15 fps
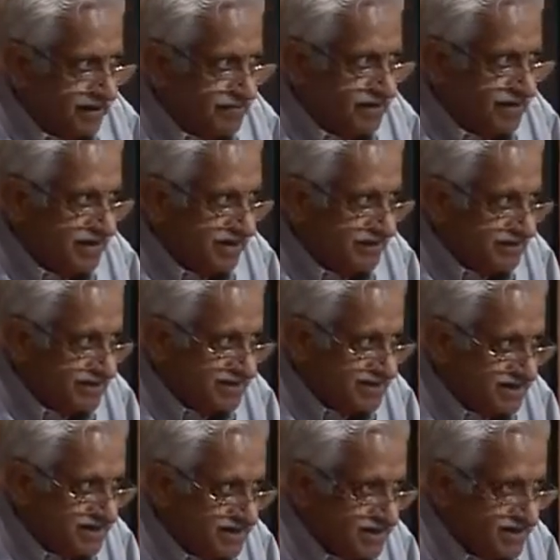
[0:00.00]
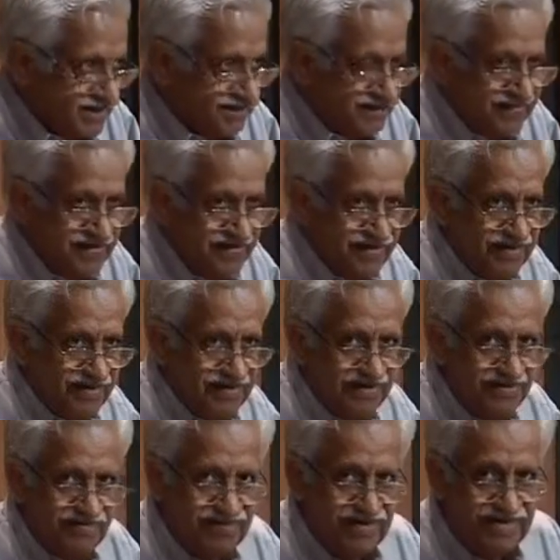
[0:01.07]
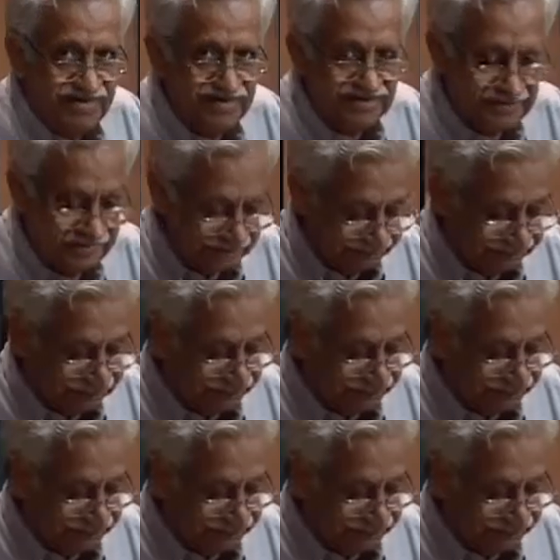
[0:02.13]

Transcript: Admiral Vijay Shankar, friends,